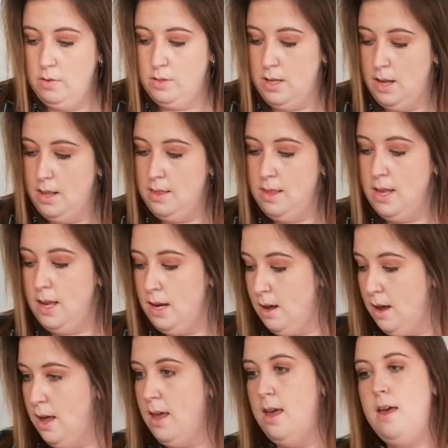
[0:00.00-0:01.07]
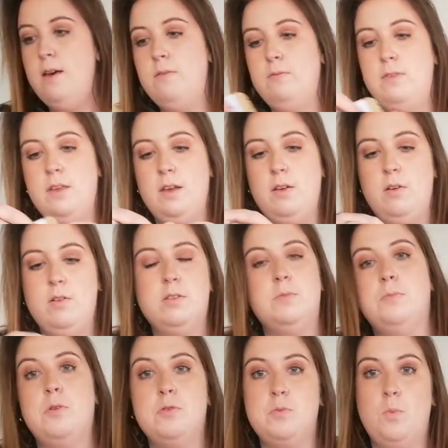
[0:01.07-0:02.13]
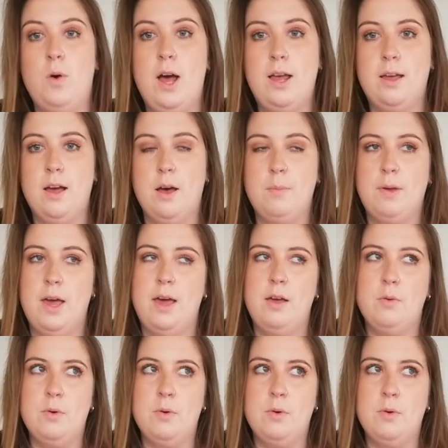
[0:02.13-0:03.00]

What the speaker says: And then I have the Cosmos White Cupcake,